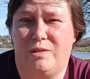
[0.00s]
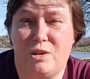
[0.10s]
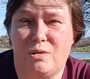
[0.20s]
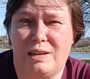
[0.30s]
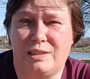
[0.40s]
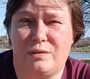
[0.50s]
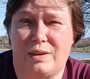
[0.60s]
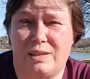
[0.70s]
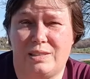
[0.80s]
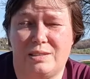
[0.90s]
Google
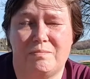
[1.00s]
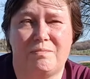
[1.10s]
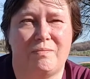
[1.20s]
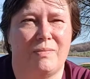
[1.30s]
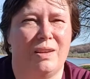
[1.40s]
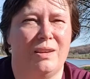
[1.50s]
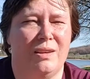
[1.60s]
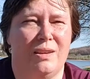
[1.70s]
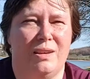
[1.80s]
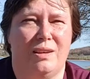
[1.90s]
interface.
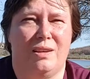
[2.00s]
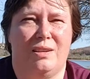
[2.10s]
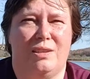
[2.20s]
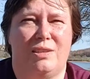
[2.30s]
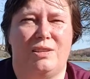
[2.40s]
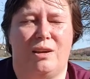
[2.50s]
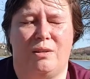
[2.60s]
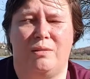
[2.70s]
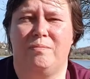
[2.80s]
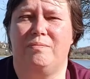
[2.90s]

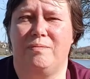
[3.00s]
So